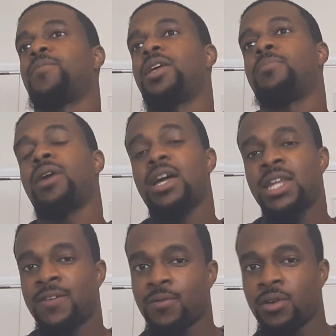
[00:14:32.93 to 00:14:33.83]
and buying
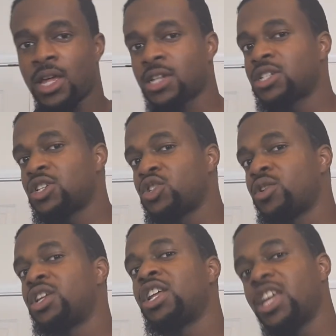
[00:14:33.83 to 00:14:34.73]
that phone and actually
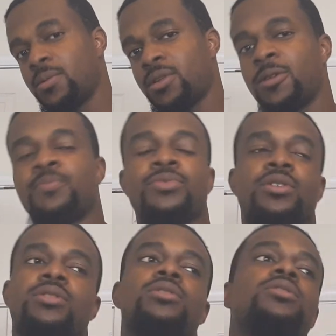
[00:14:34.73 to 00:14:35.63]
enjoying it and keeping it.
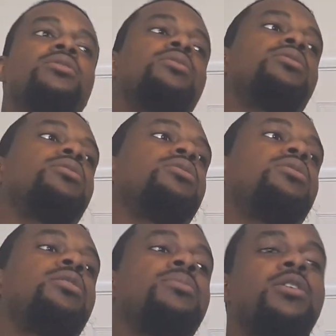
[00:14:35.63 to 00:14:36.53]

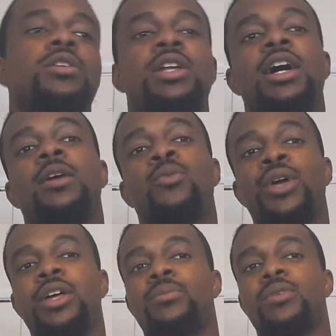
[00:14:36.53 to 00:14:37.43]
I'm not gonna lie,
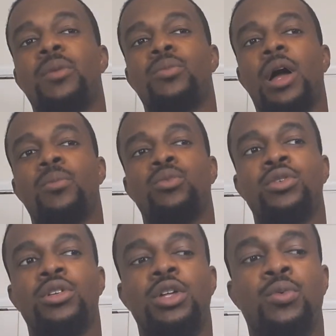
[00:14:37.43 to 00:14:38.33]
I'm
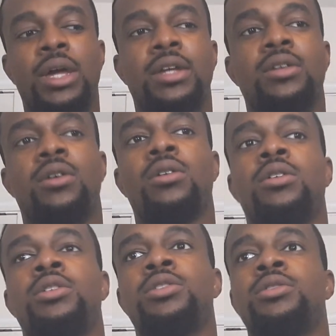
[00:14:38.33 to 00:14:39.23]
literally waiting
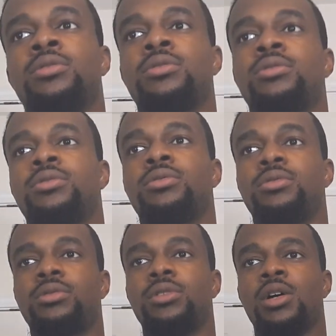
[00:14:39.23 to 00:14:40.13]
on
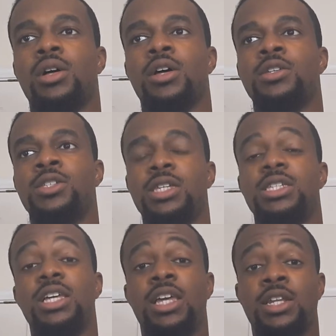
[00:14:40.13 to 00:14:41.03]

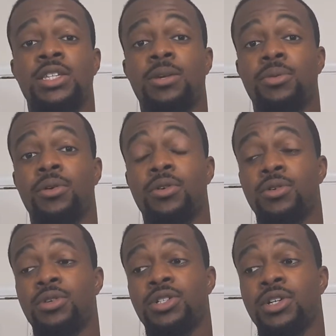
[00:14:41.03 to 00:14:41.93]
ZTE to see what they're gonna
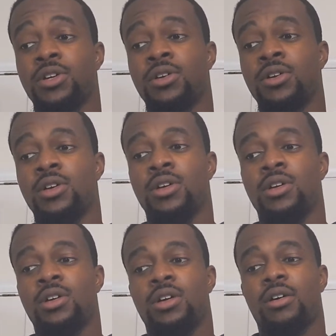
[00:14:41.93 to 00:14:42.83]
do this year.
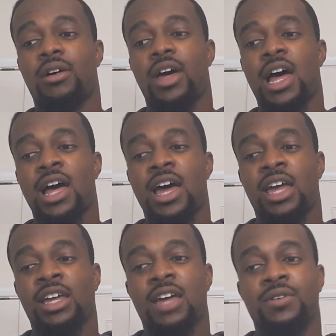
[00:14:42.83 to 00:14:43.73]

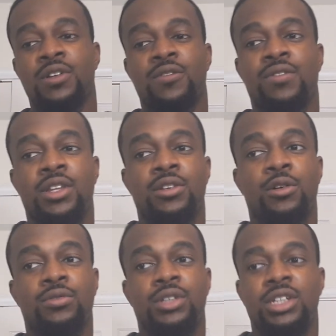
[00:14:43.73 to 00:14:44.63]
I have a good feeling,
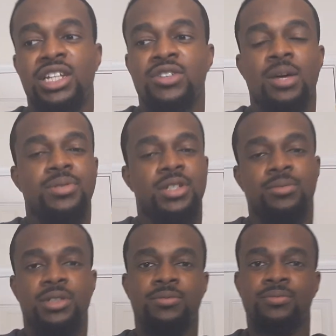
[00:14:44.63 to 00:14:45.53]
hopefully they drop
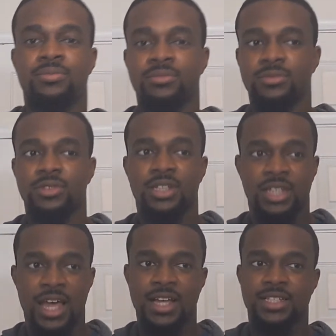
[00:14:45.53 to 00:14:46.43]
something, because
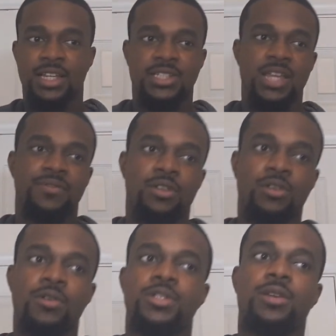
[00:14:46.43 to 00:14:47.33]
the Axon 7,
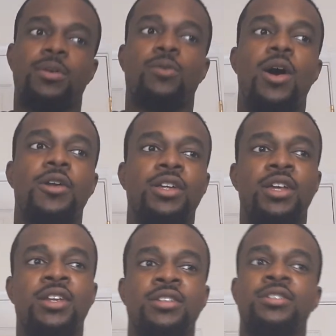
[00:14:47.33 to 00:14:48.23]
although it took me a while to
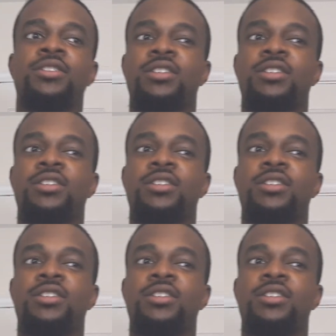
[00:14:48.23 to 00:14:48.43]
get it,